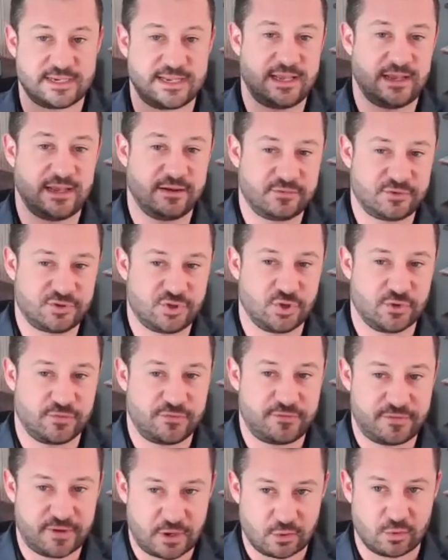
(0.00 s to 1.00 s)
gives the
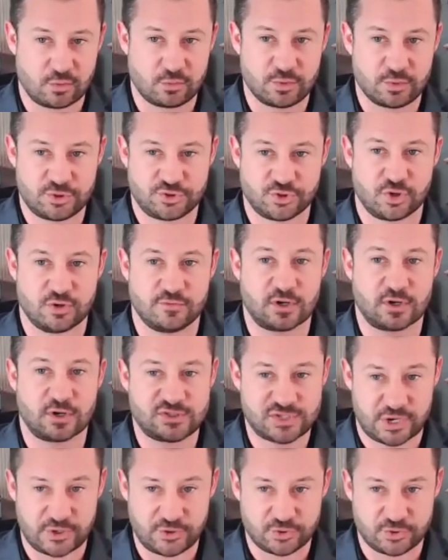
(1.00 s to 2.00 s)
Federal Reserve, our
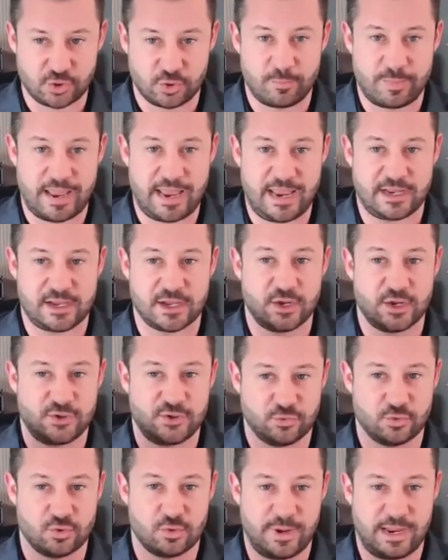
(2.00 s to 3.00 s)
central bank, a
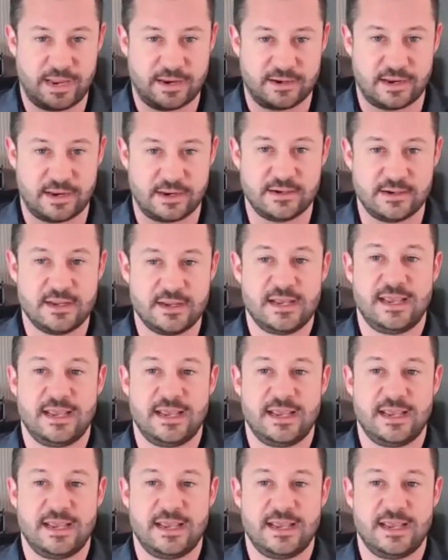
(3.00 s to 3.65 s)
dual mandate.